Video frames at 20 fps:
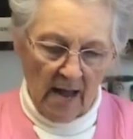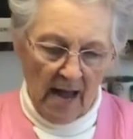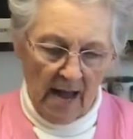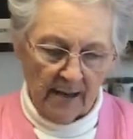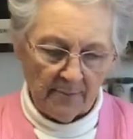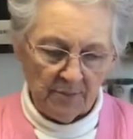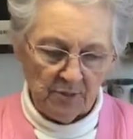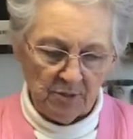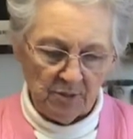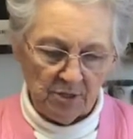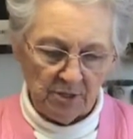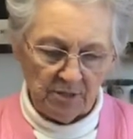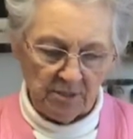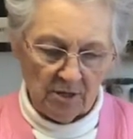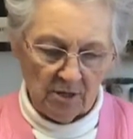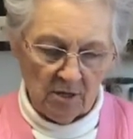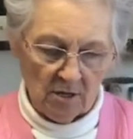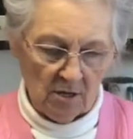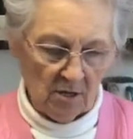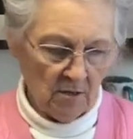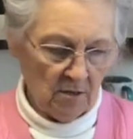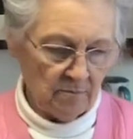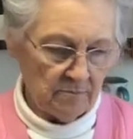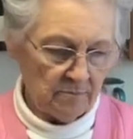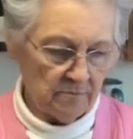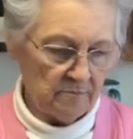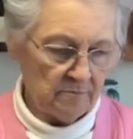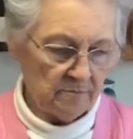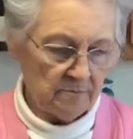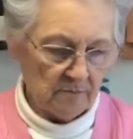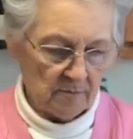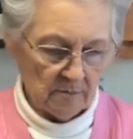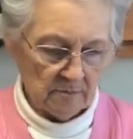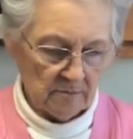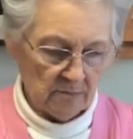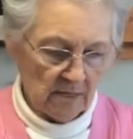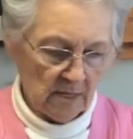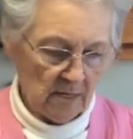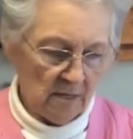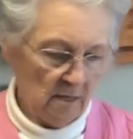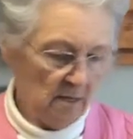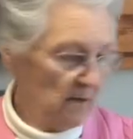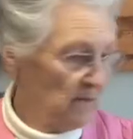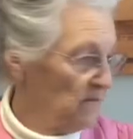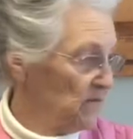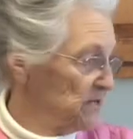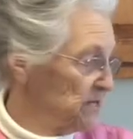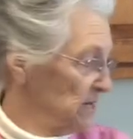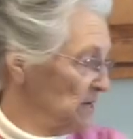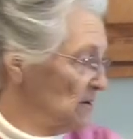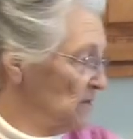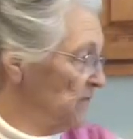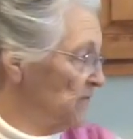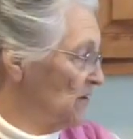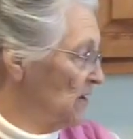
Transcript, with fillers: I put uh, vanilla